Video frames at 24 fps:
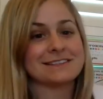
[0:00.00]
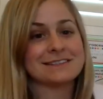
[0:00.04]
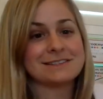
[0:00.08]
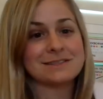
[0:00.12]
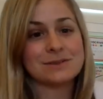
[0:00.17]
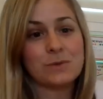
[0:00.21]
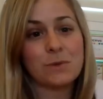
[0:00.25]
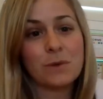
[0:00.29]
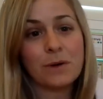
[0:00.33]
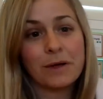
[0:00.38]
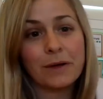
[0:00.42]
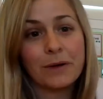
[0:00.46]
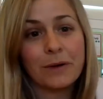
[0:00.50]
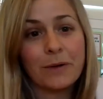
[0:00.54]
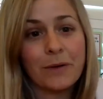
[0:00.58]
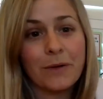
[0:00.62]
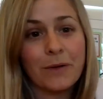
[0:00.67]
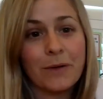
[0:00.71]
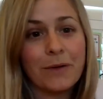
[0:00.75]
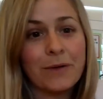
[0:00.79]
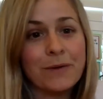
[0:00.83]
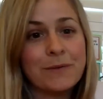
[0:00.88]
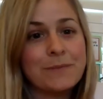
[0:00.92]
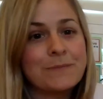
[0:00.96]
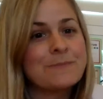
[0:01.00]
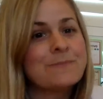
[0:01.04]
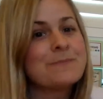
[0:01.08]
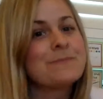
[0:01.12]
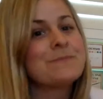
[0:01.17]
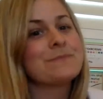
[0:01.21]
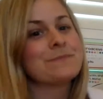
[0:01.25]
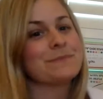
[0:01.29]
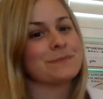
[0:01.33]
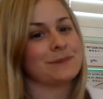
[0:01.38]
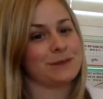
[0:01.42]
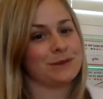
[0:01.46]
soil,
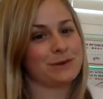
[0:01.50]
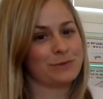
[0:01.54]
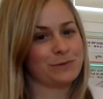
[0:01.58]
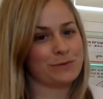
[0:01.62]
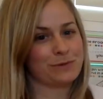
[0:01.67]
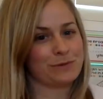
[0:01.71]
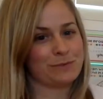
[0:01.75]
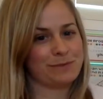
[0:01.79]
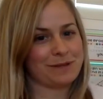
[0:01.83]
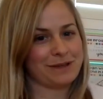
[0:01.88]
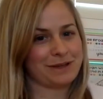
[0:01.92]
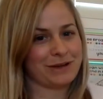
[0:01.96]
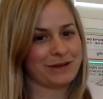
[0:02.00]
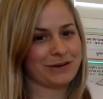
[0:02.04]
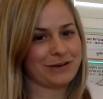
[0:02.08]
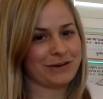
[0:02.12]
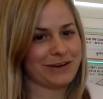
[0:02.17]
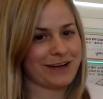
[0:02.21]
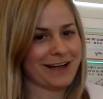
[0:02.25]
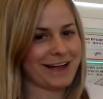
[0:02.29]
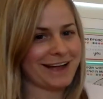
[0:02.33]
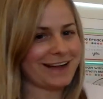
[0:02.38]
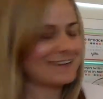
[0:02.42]
you would be correct.